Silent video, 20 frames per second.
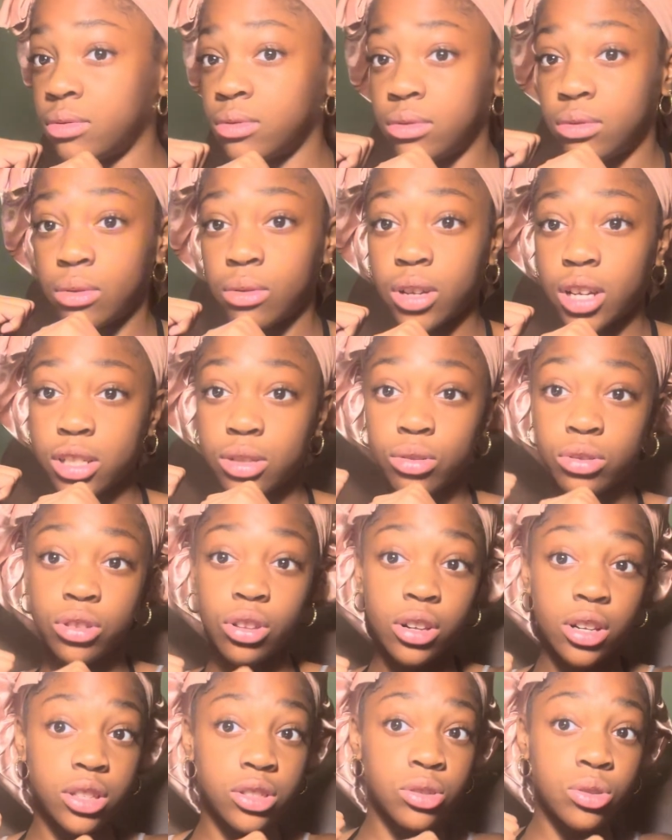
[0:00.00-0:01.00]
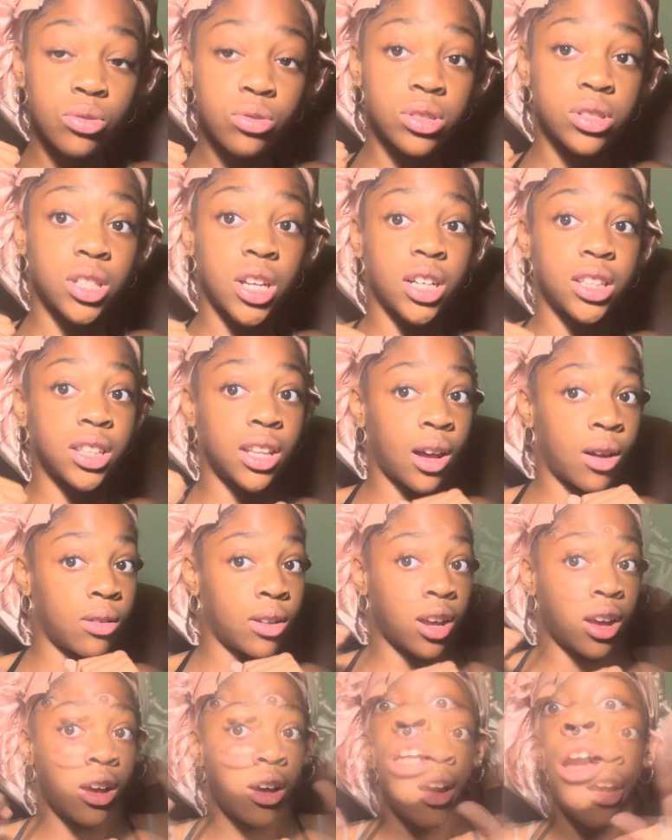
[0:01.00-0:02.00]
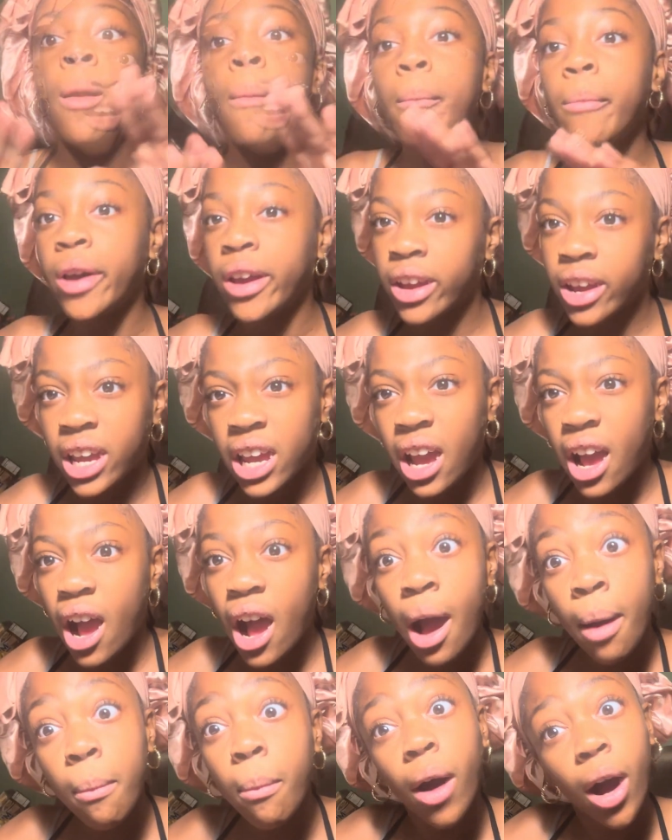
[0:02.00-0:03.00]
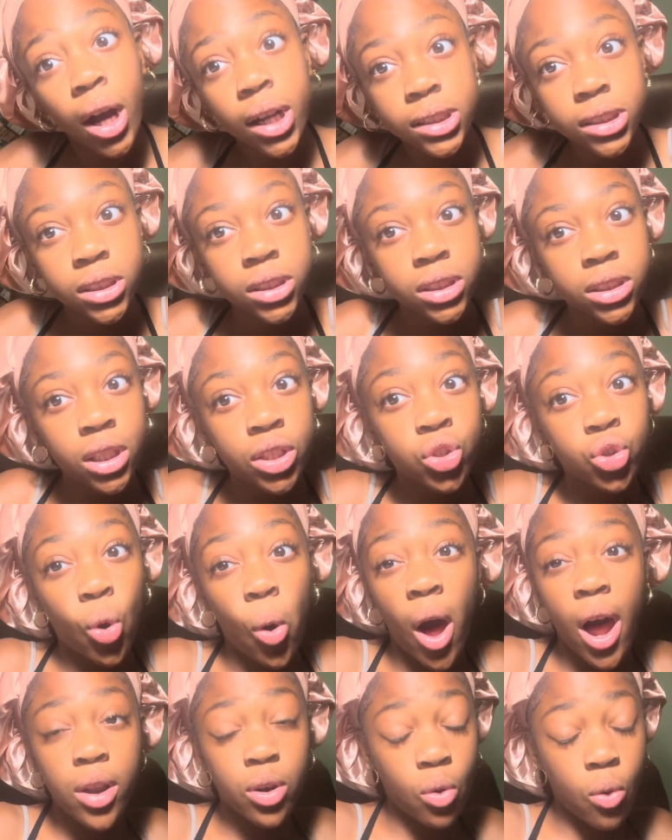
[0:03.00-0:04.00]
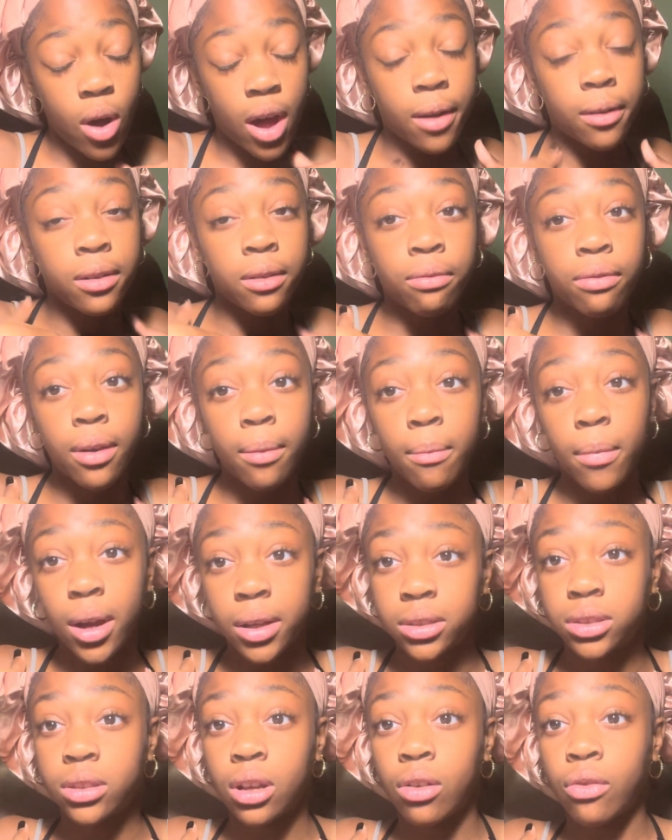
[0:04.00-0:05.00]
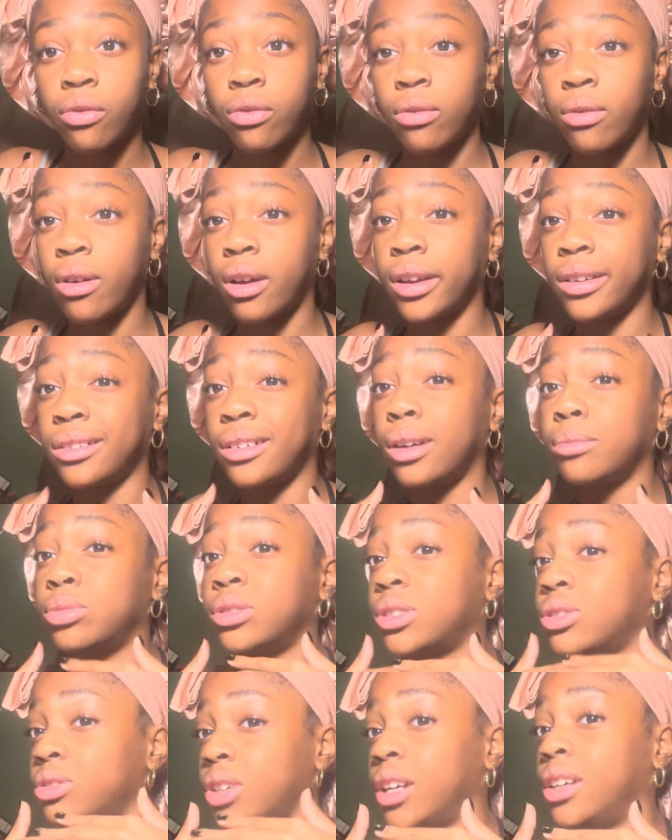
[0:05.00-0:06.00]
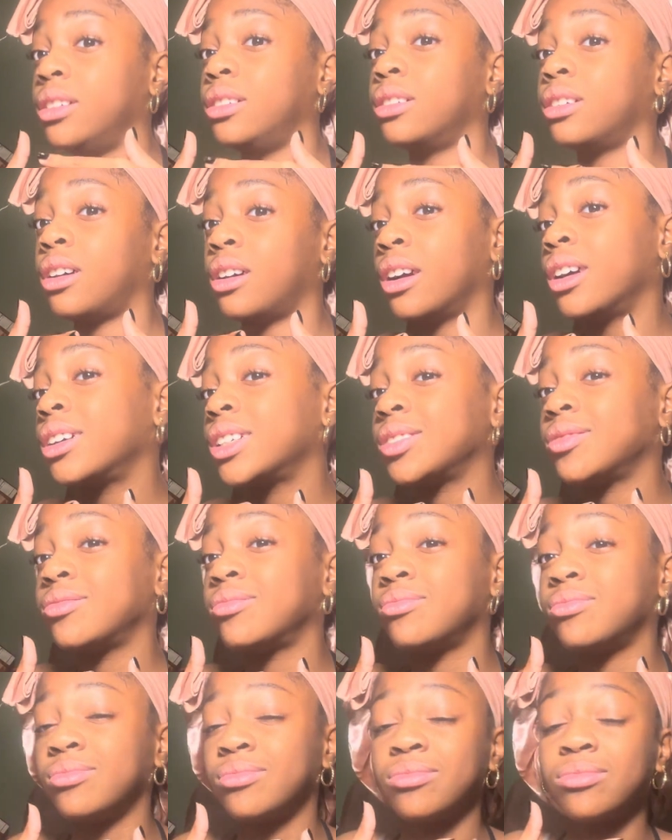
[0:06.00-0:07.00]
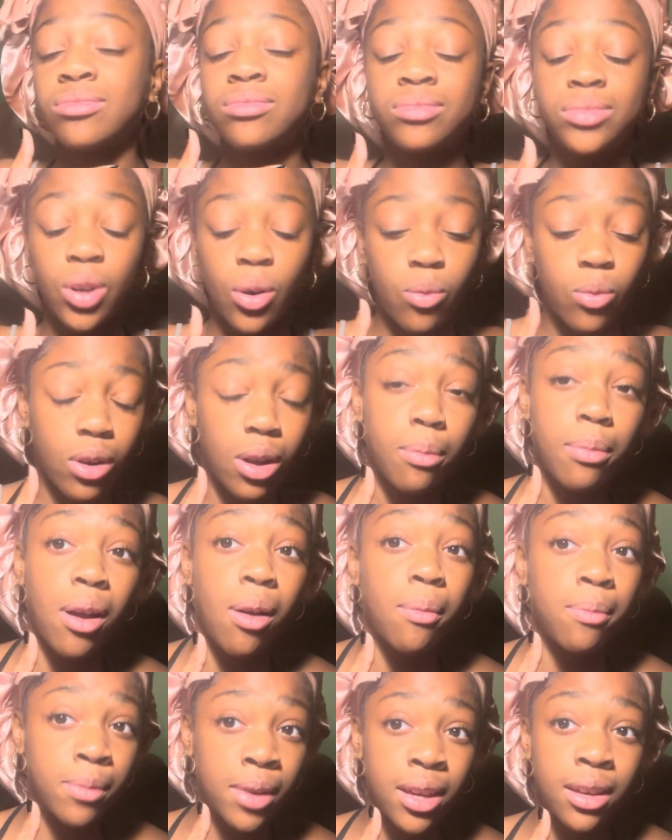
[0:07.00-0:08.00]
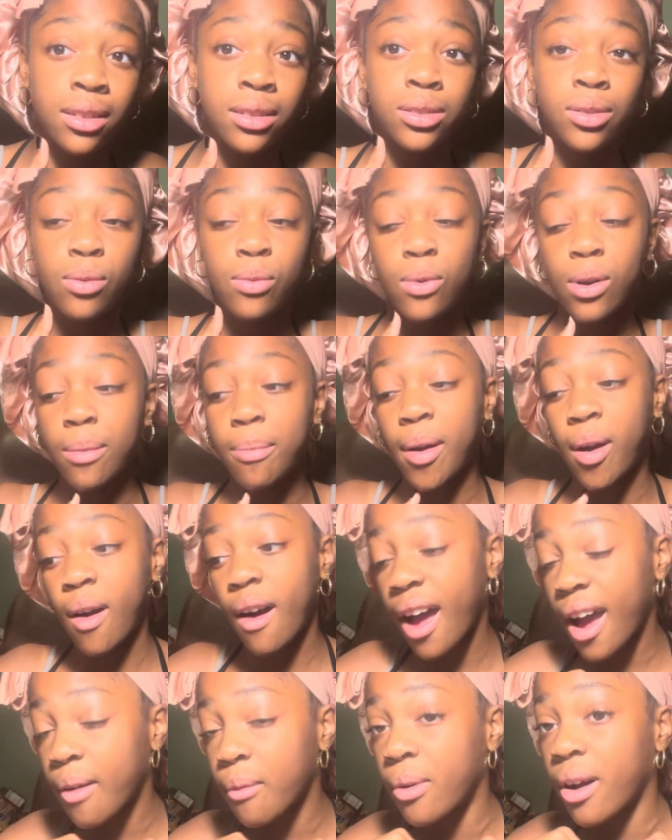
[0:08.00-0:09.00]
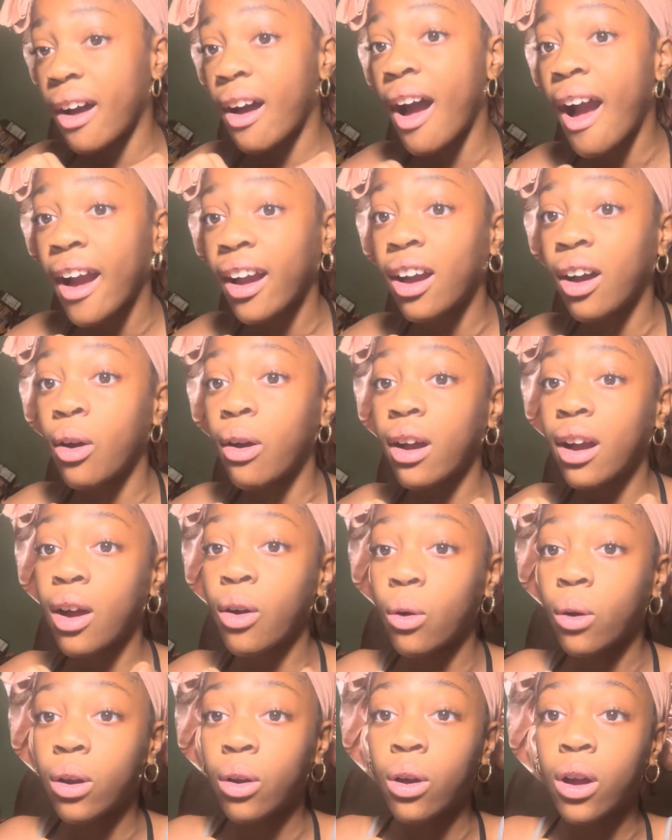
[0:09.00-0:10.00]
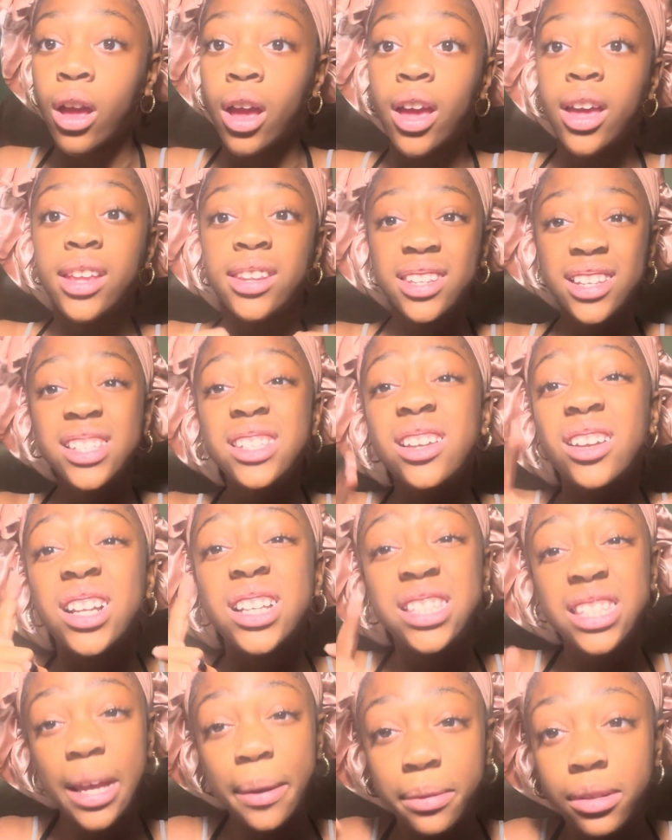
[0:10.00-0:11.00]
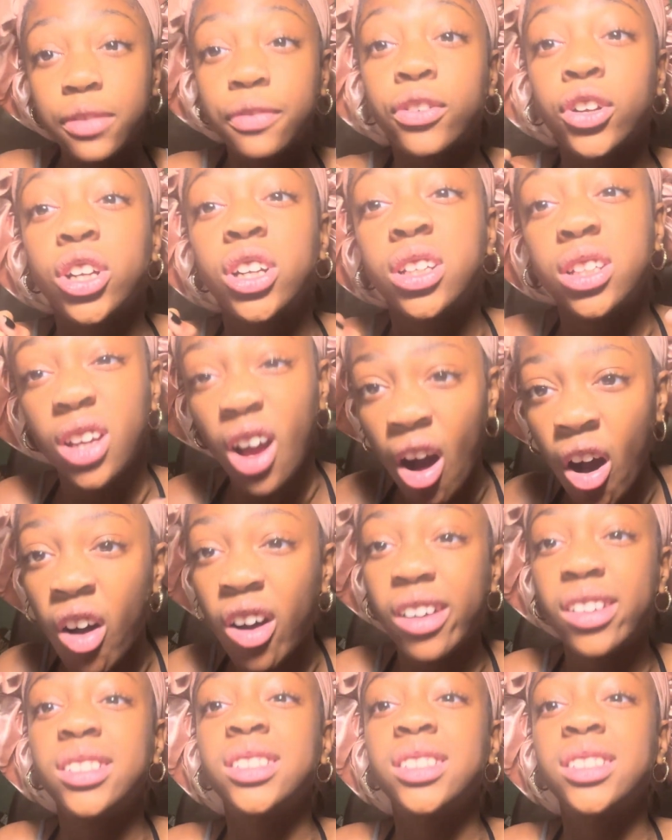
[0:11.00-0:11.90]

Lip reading: Don't get your 32s knocked out now. But yeah, I box. So I know how to defend myself. I'm straight, alright? Don't worry about me. Don't worry about what I got going on. These are tips for y'all.